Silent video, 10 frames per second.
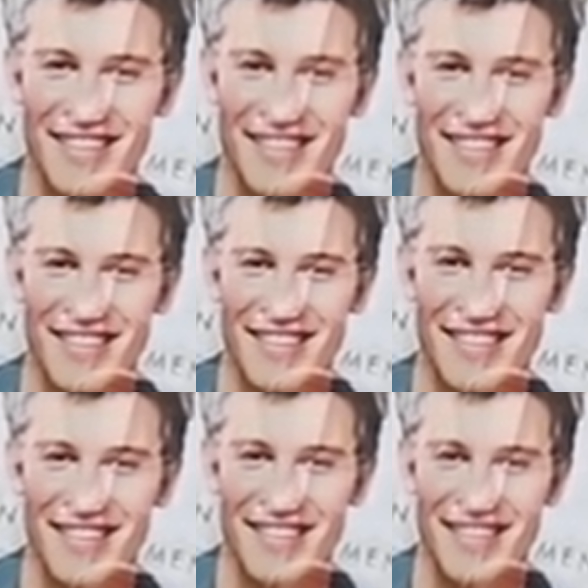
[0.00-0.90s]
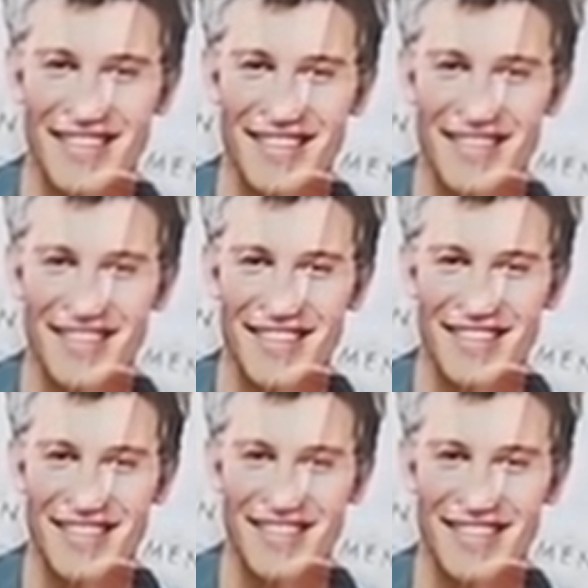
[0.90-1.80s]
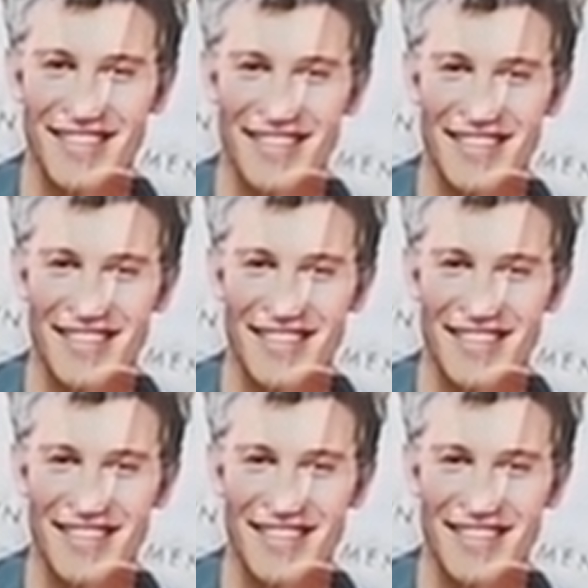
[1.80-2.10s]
No words are spoken by the person on screen.